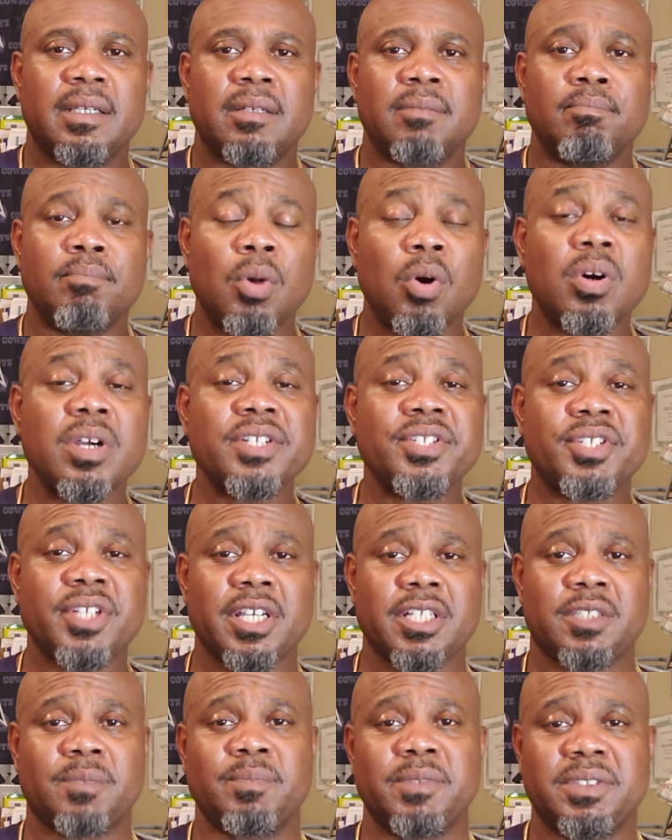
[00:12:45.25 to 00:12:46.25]
more
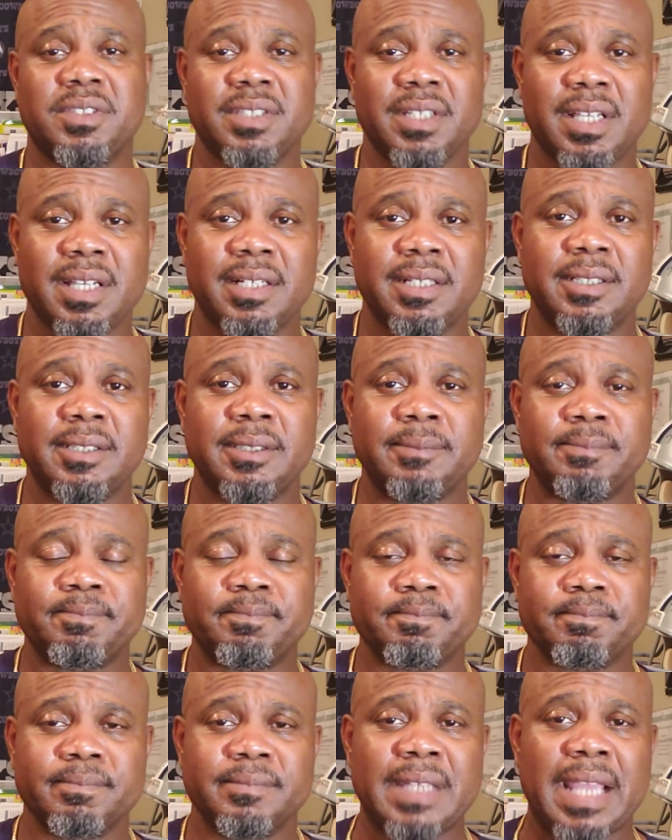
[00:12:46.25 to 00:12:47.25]
adjustments to come.
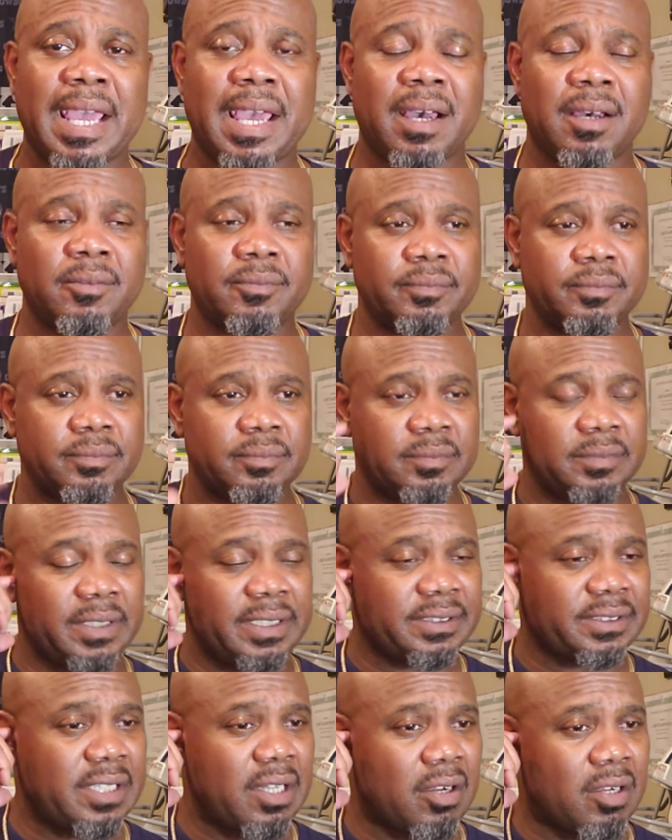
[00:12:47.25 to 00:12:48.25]
Now
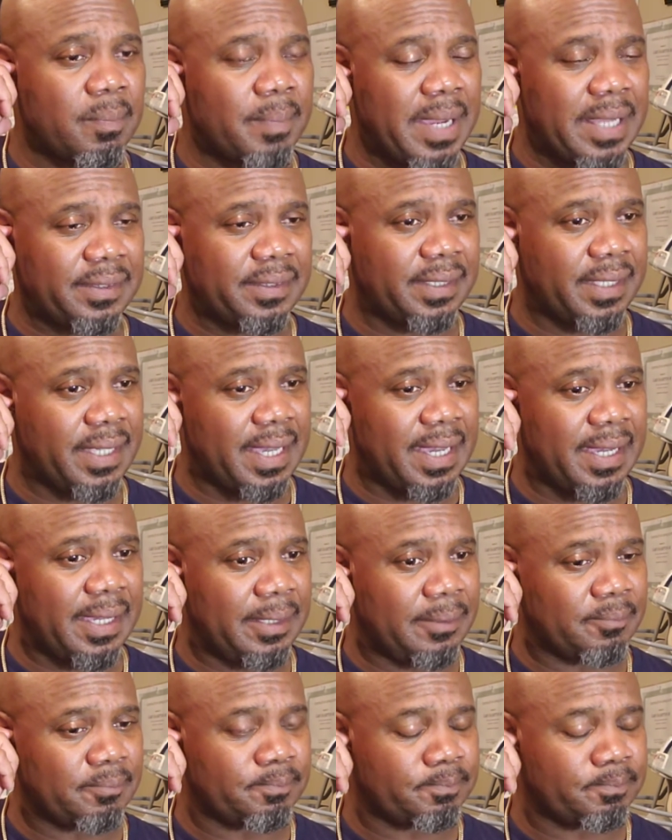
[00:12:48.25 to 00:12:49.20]
let's talk about the game.